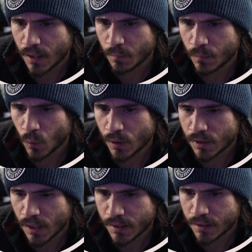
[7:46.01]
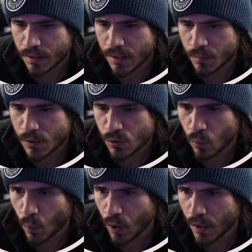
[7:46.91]
I'm really liking image
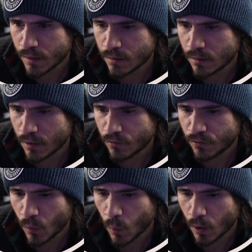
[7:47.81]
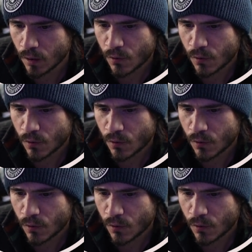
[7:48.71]
1 and 4.